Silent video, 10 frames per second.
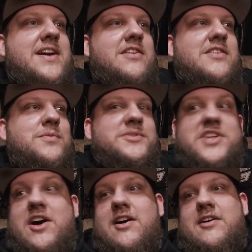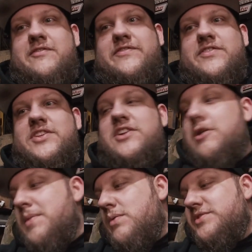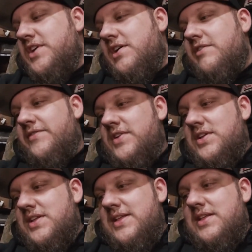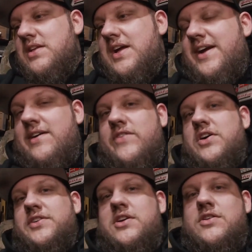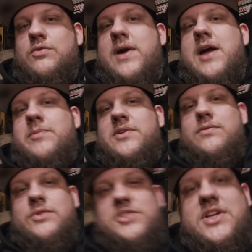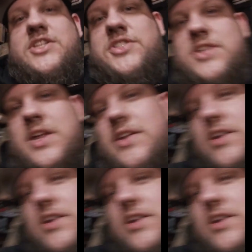header was off. The turbo was off. And I volunteered to wrap it, which I just got